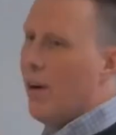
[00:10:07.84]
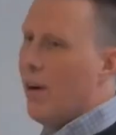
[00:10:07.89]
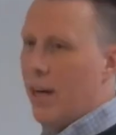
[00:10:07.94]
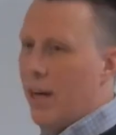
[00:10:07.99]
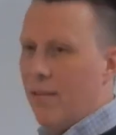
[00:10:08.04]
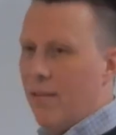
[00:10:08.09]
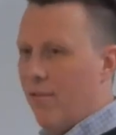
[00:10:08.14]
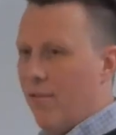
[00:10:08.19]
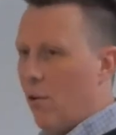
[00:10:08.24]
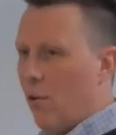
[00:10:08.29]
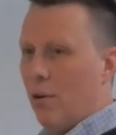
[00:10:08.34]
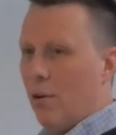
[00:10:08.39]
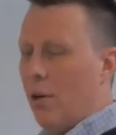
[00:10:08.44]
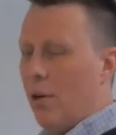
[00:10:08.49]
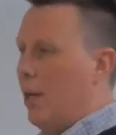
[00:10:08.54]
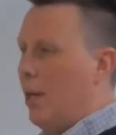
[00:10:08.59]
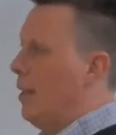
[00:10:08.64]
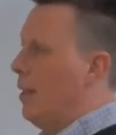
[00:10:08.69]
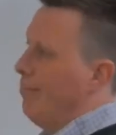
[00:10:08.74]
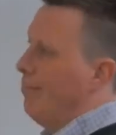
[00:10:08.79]
for
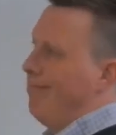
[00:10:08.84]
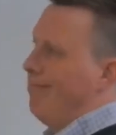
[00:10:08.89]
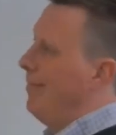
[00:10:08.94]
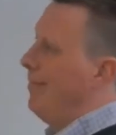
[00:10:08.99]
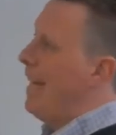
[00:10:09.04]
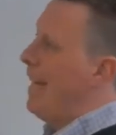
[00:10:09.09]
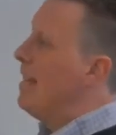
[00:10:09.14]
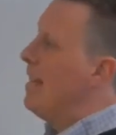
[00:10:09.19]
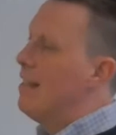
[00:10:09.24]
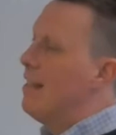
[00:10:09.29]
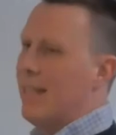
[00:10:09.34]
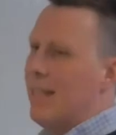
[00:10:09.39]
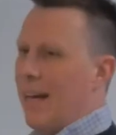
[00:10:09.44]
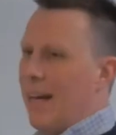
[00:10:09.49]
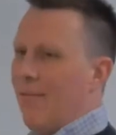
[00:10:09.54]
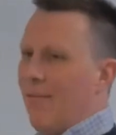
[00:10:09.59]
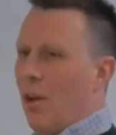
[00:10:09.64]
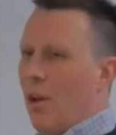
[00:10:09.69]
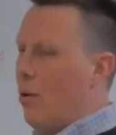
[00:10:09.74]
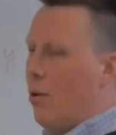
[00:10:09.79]
ints and
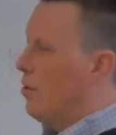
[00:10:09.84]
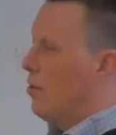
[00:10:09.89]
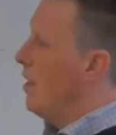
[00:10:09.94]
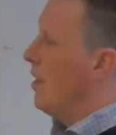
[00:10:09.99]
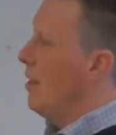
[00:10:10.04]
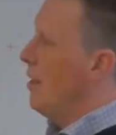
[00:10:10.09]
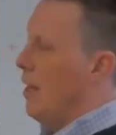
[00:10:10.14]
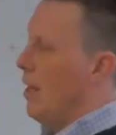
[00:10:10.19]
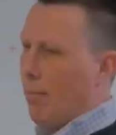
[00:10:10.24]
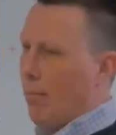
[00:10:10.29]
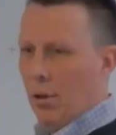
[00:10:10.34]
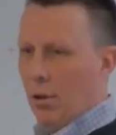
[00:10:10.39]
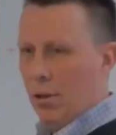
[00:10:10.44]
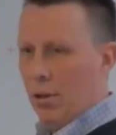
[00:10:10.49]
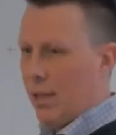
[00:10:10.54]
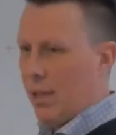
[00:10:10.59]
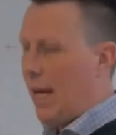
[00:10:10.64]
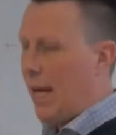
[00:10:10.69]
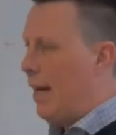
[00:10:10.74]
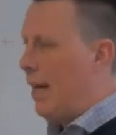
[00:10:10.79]
floats and doubles
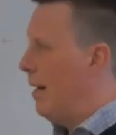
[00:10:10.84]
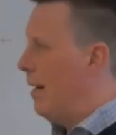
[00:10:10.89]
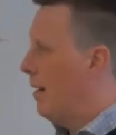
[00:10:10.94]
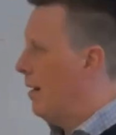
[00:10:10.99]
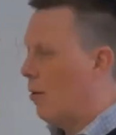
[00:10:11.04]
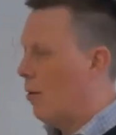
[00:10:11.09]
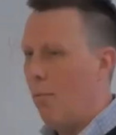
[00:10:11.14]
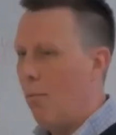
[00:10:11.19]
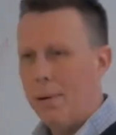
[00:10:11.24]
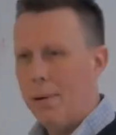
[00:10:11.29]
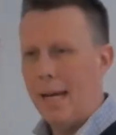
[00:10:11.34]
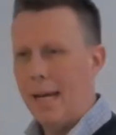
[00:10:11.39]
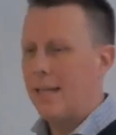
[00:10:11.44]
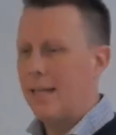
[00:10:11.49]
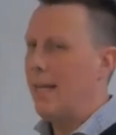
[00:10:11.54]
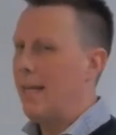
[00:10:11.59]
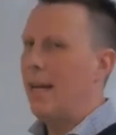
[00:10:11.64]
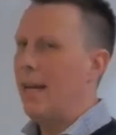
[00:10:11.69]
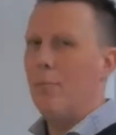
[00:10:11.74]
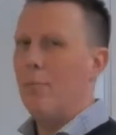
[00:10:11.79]
and complex
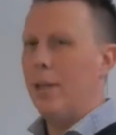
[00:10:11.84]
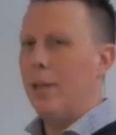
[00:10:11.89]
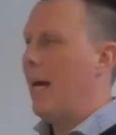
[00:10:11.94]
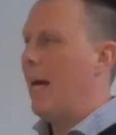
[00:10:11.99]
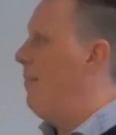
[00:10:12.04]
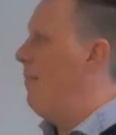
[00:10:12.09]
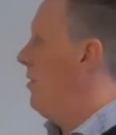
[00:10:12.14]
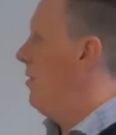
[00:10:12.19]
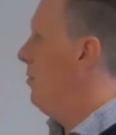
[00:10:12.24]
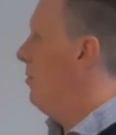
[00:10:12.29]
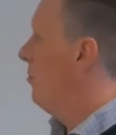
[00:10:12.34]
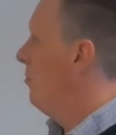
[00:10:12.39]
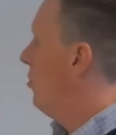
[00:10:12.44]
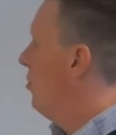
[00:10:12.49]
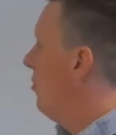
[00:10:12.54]
and what have you. So we